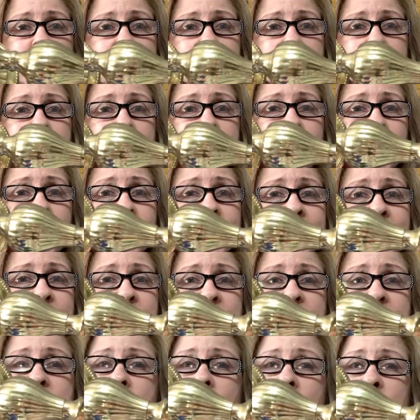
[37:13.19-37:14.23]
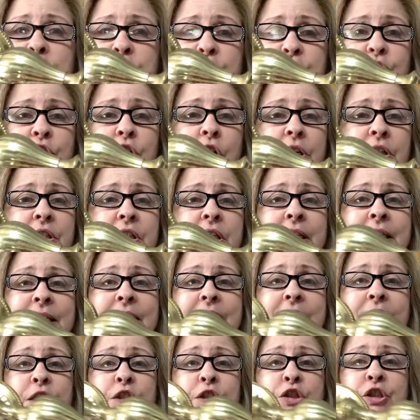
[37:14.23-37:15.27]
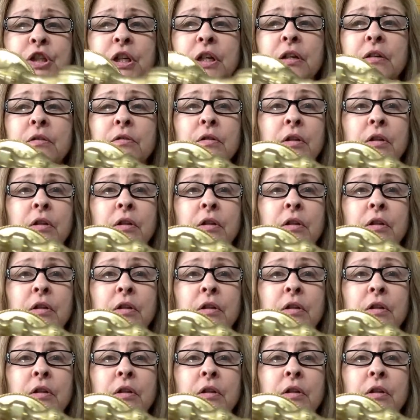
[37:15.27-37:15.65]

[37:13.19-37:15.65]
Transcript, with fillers: they're in such good condition.